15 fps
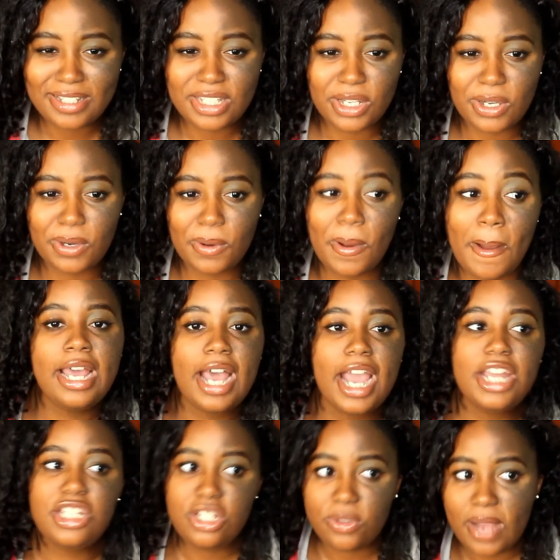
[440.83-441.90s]
So
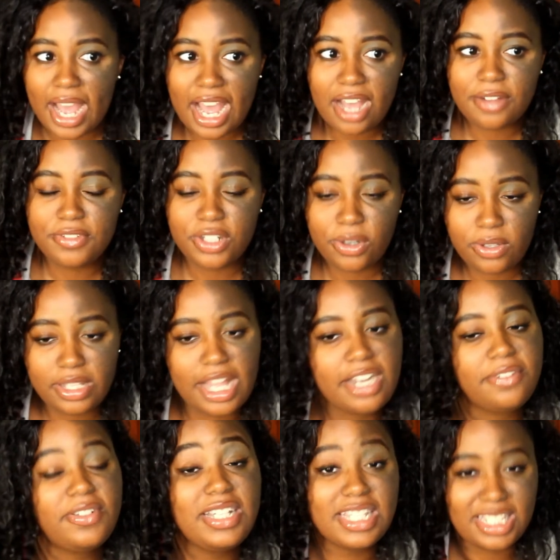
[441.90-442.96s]
I do have, you know, a lot
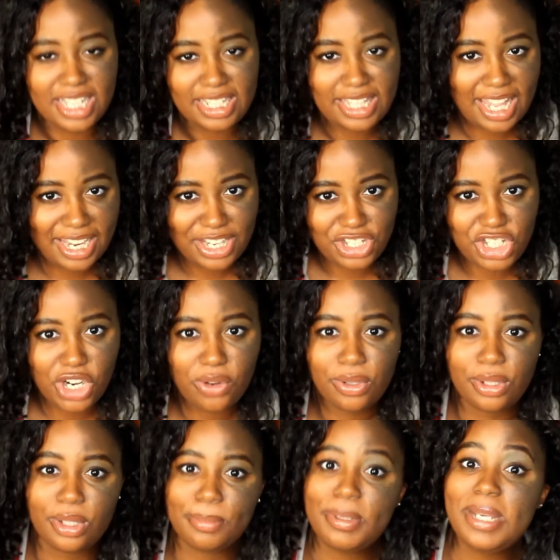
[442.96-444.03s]
of insight that I can share with
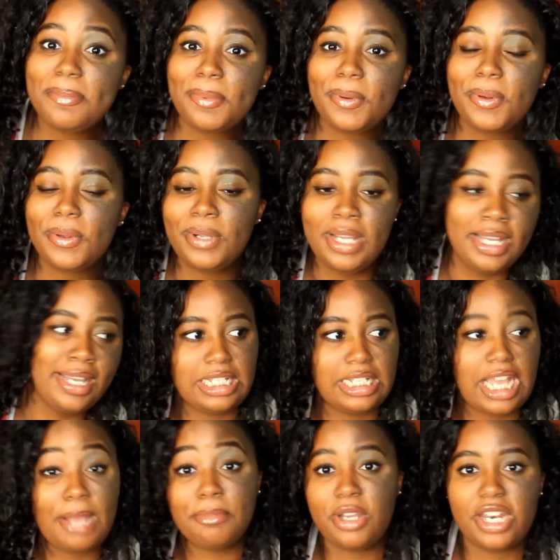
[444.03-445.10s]
other people.
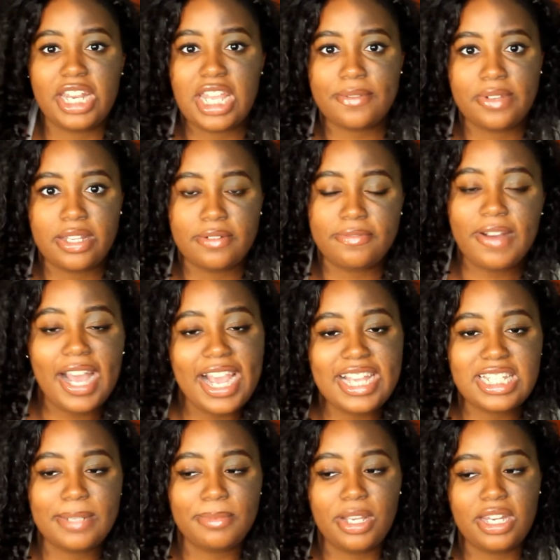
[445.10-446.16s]
I'm good at giving
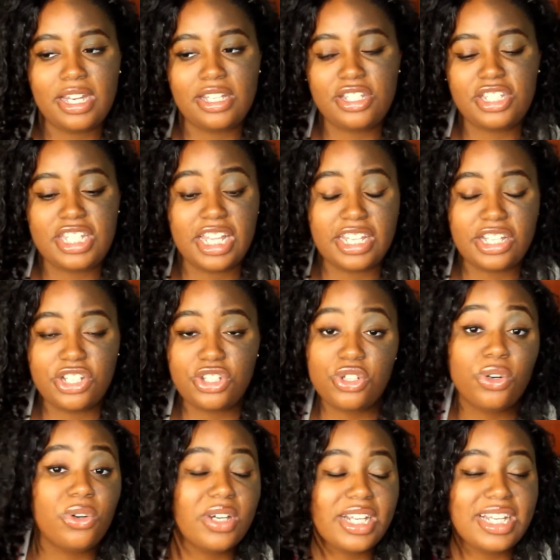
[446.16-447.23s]
advice, I'm good at telling
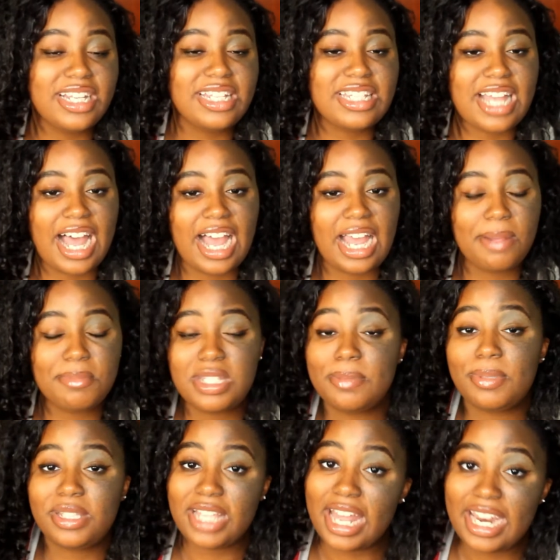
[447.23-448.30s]
stories, I'm
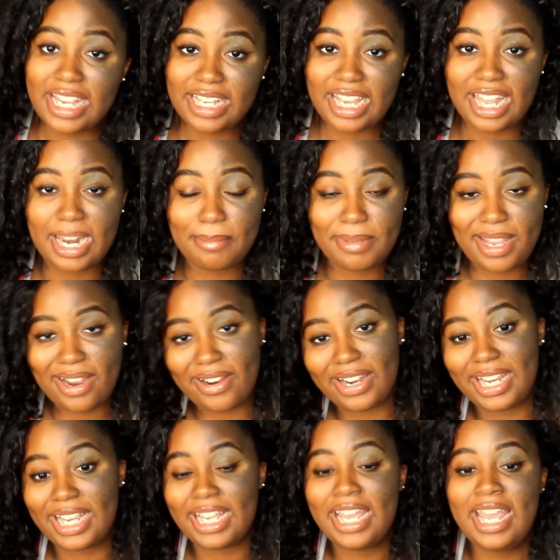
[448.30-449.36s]
sympathetic, and I'm
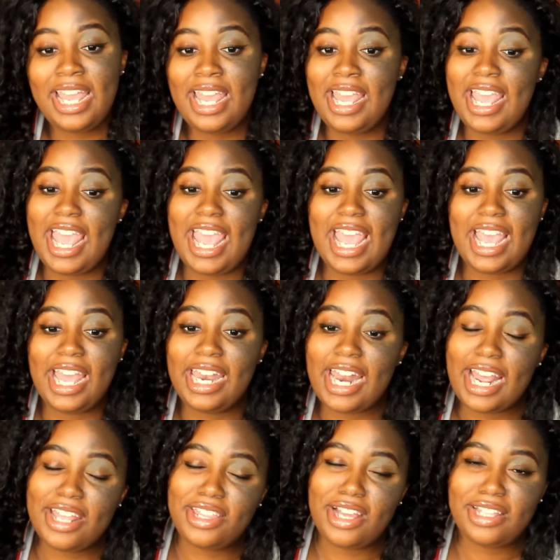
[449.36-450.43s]
caring. And
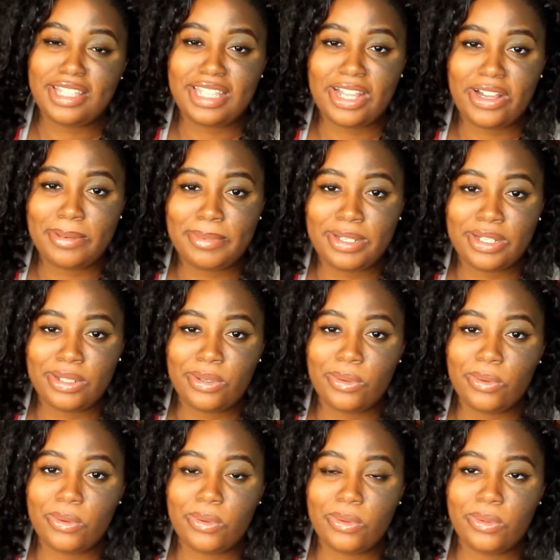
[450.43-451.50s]
I thought that would be a
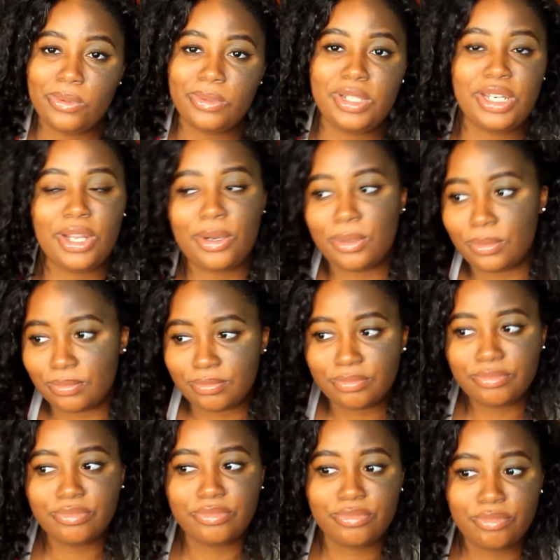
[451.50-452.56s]
cool, you know,
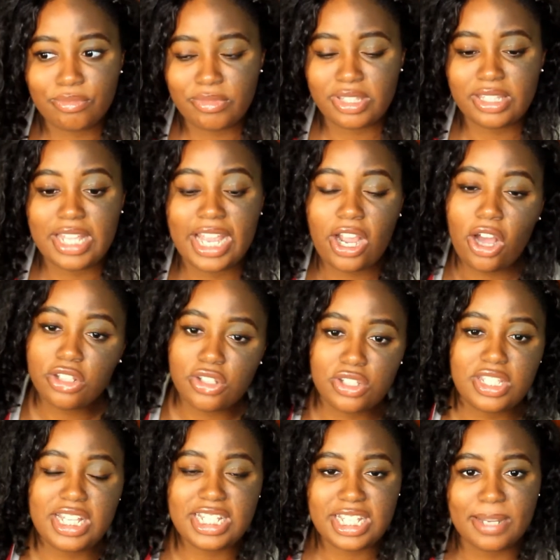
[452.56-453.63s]
like all those
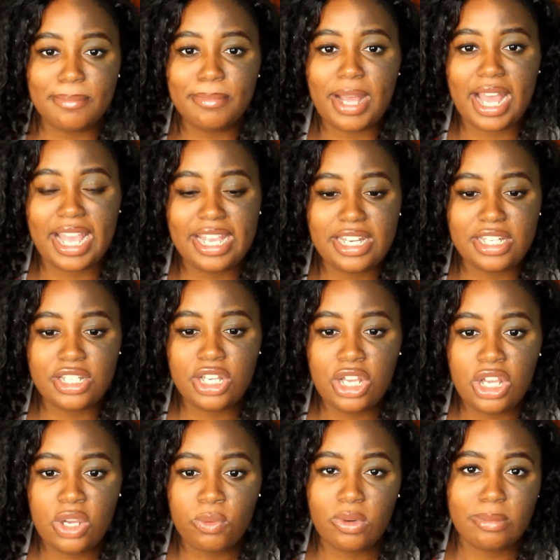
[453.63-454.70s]
things combined
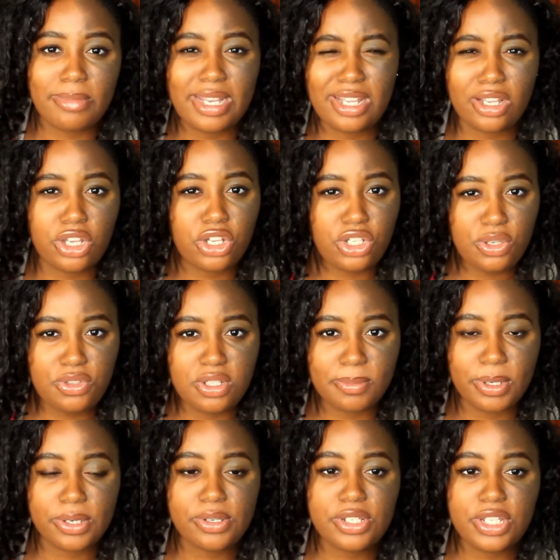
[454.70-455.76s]
would make a good
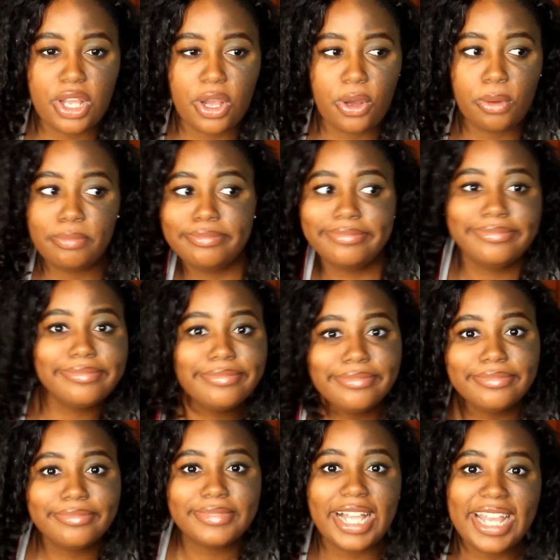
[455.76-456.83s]
YouTuber. So
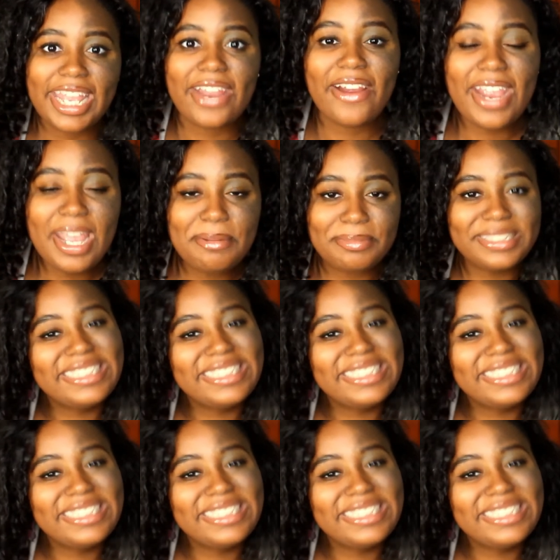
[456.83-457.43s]
here I am.